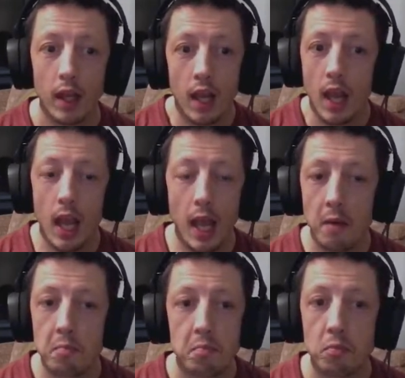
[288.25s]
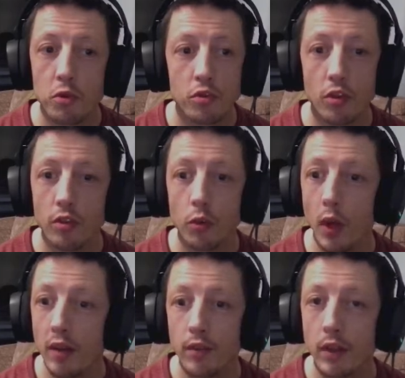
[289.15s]
it just doesn't do
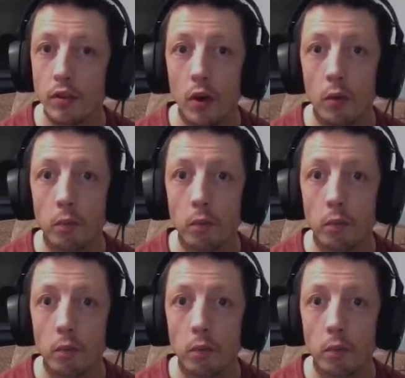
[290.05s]
anything at all.